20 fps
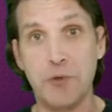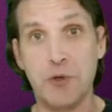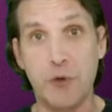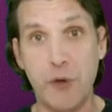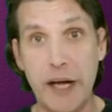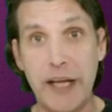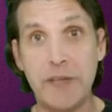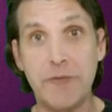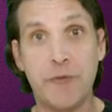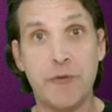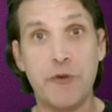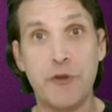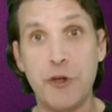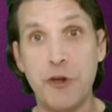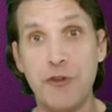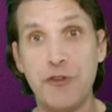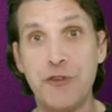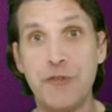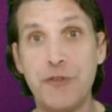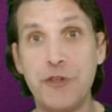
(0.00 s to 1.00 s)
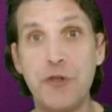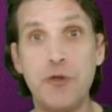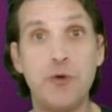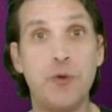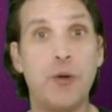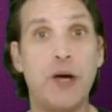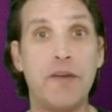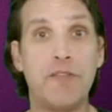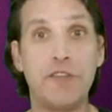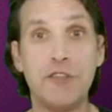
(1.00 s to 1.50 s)
Great for those of you
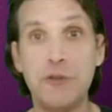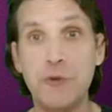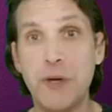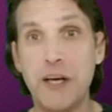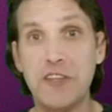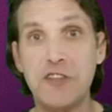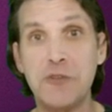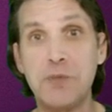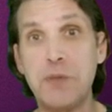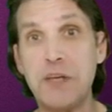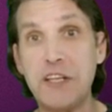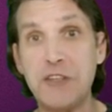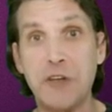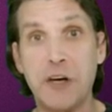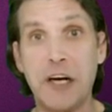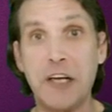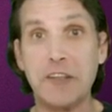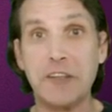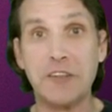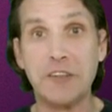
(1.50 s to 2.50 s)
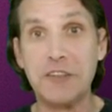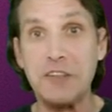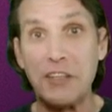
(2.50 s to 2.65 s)
who have a USB dongle.